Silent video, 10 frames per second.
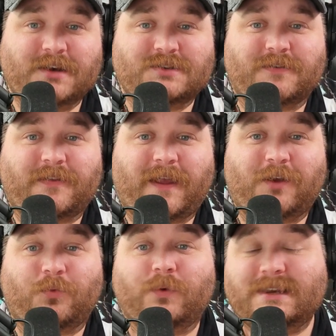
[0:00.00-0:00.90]
so that they
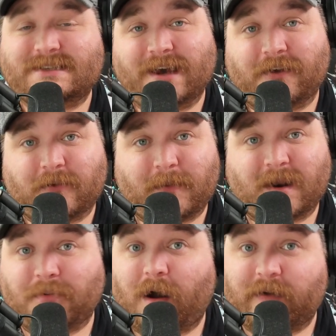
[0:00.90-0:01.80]
can resell them at
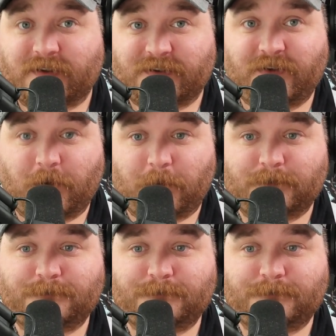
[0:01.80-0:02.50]
a profit too.